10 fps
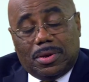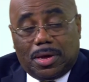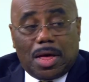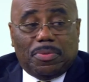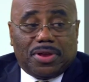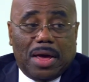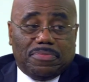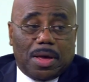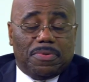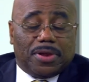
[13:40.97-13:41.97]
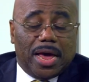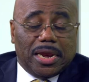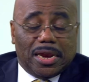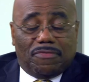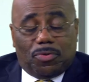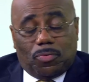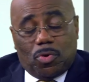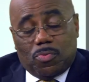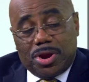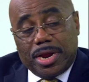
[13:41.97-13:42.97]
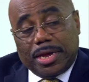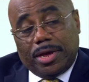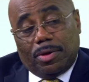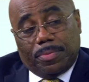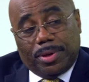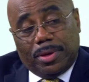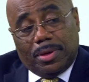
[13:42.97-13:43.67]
A couple of times I was glad he left the room where he didn't kill me.